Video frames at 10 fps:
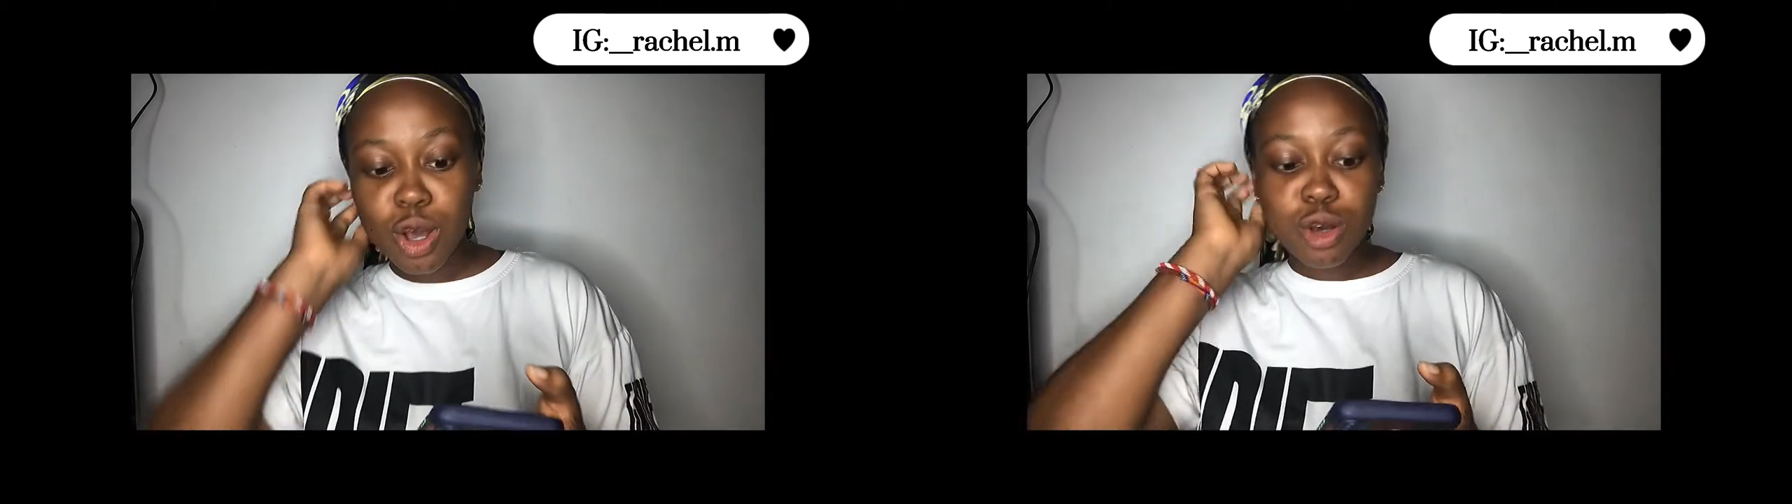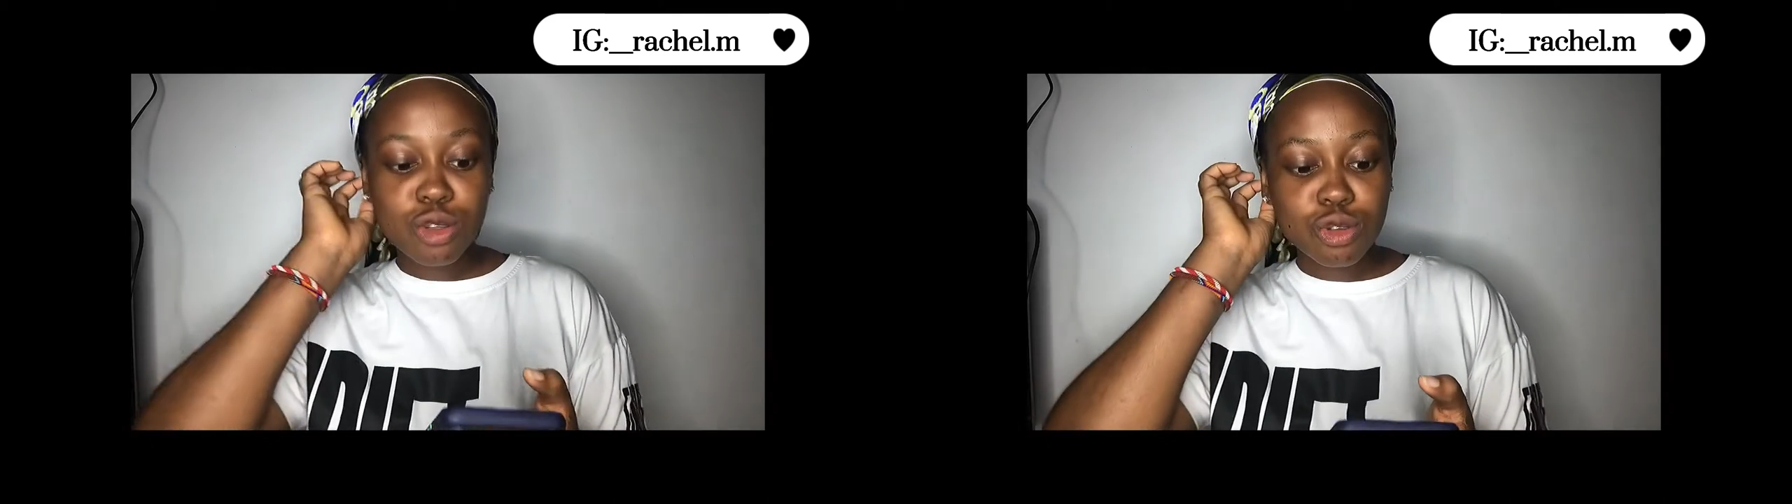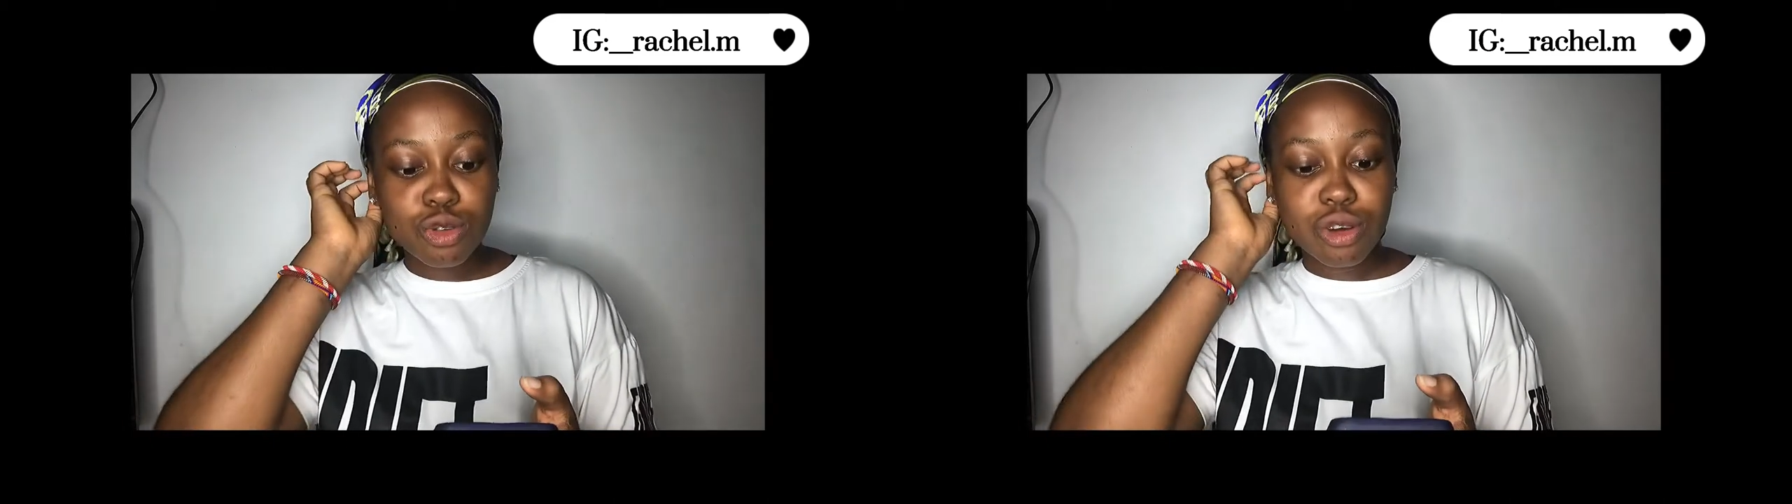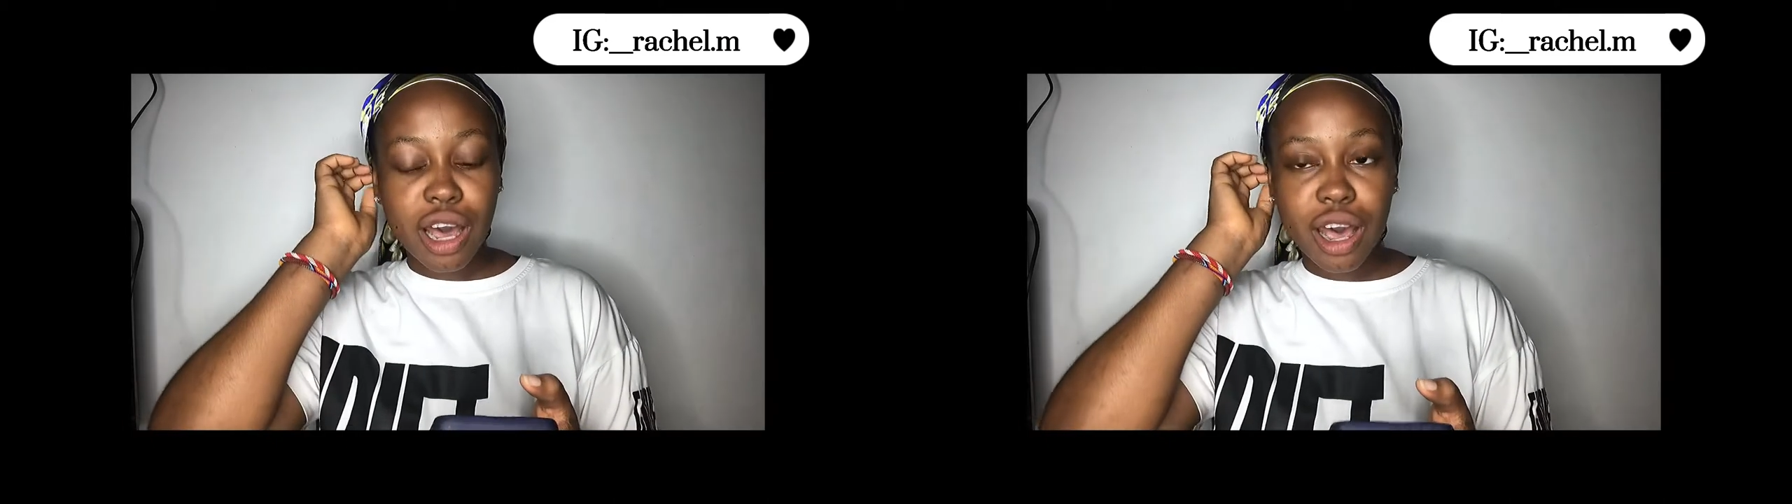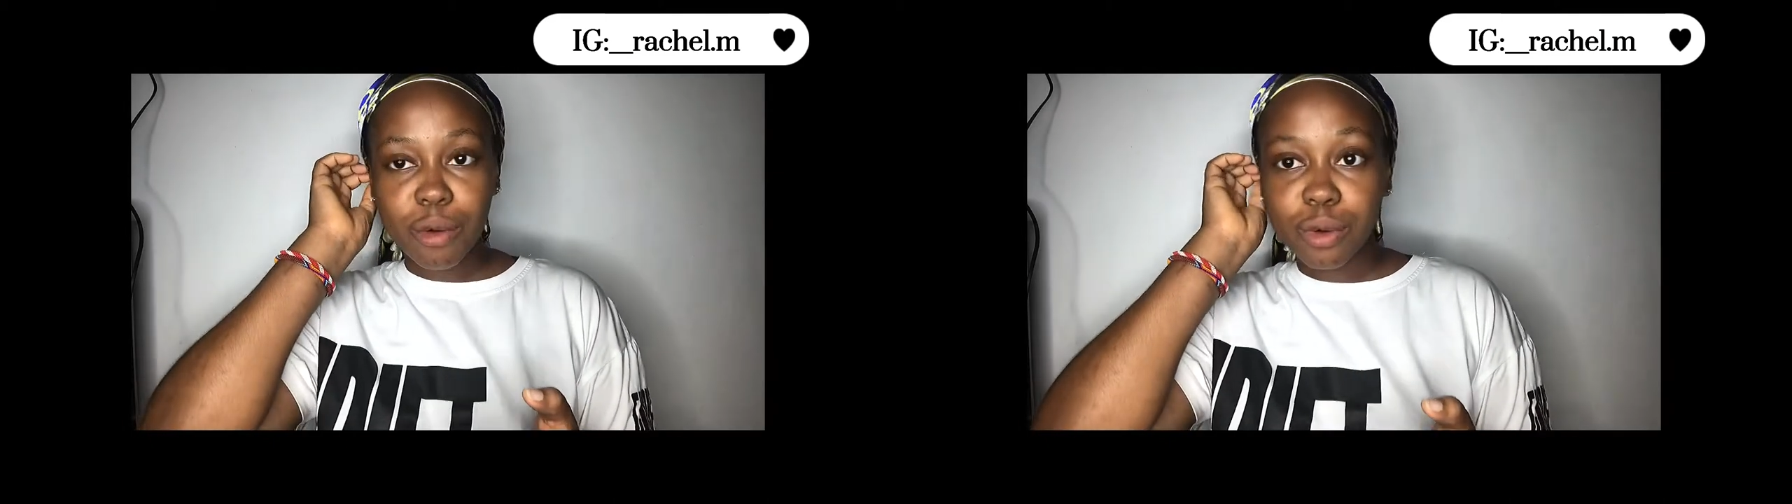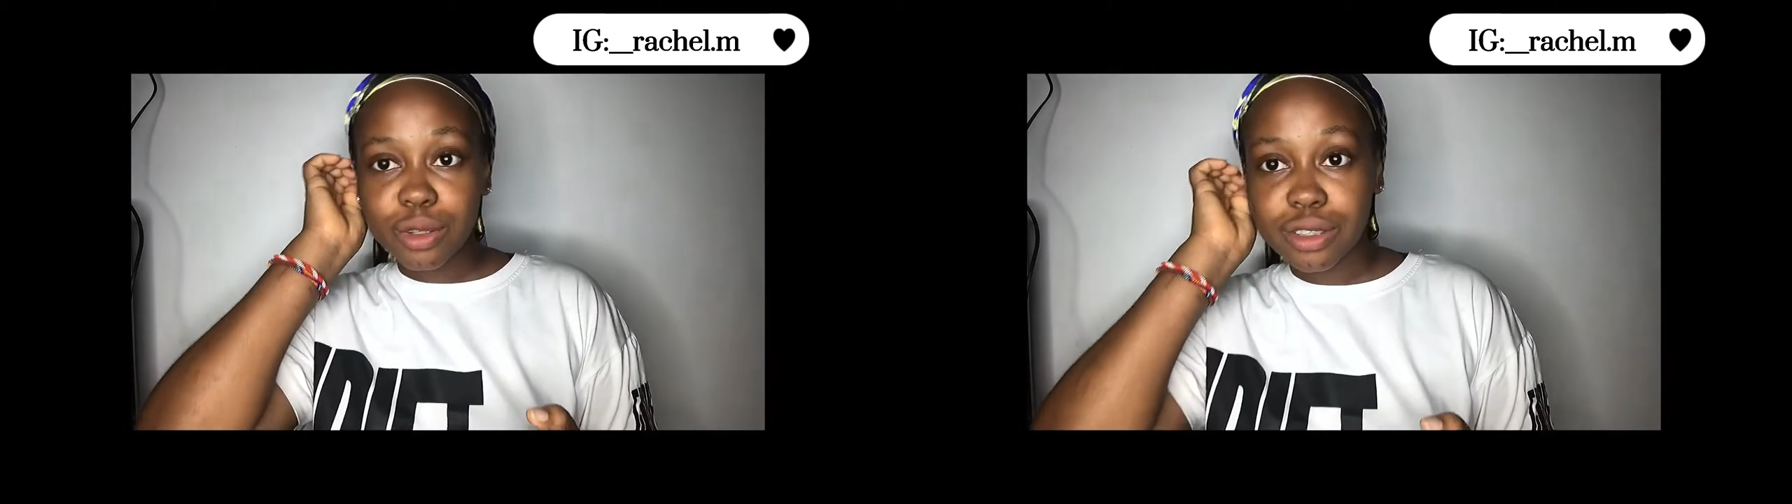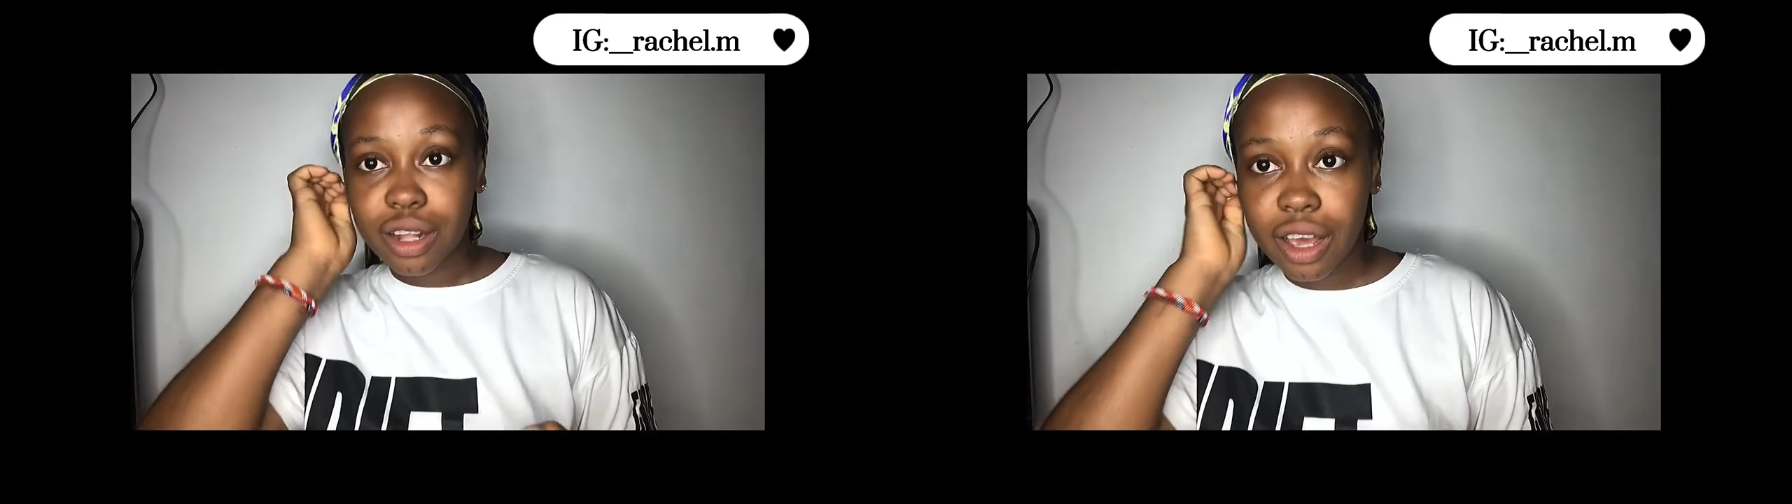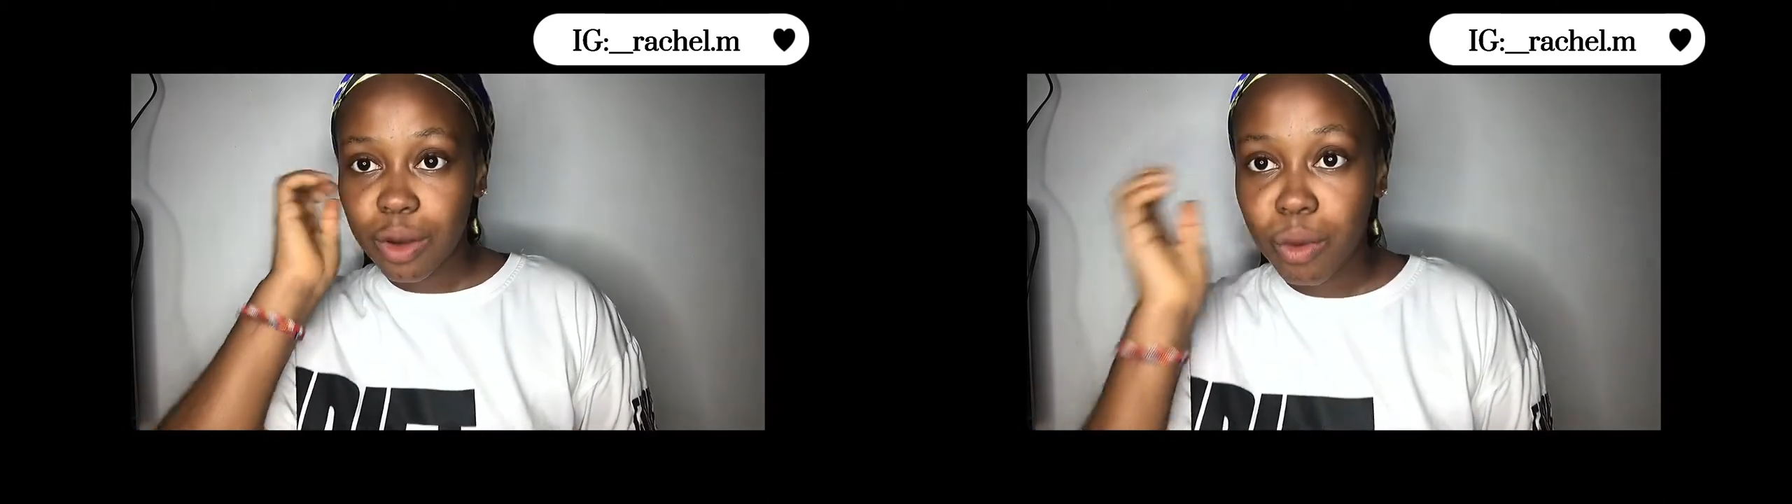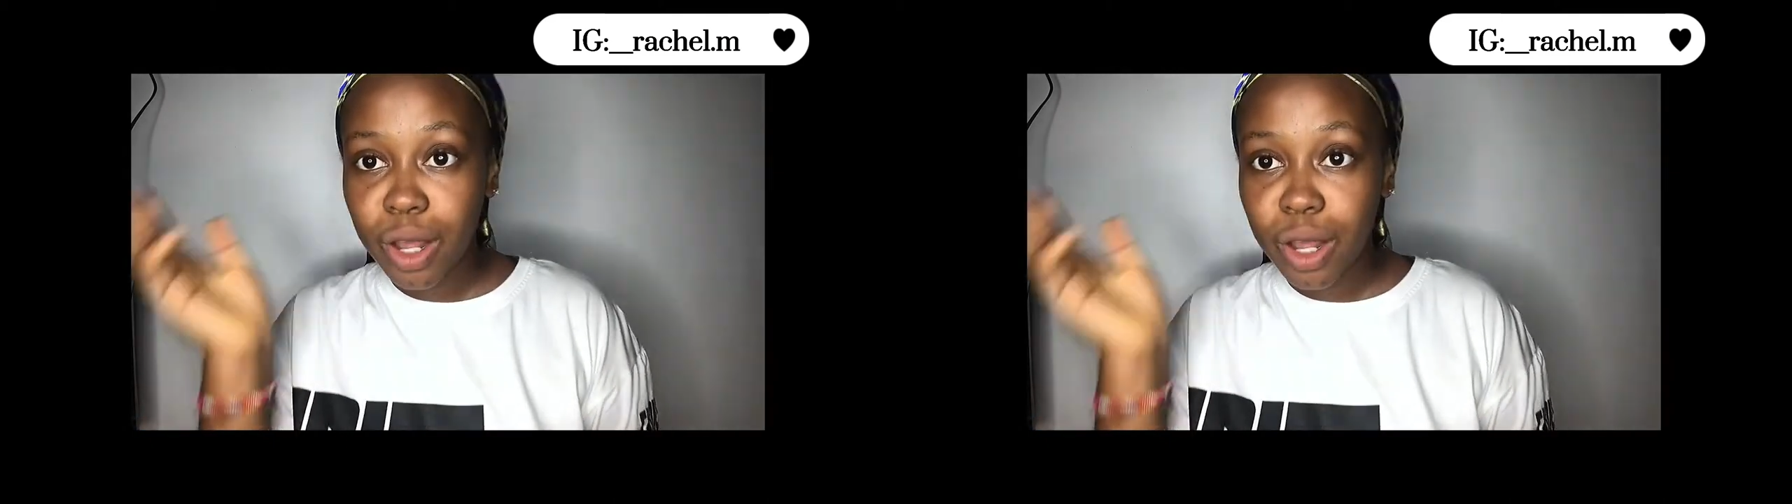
so I was like why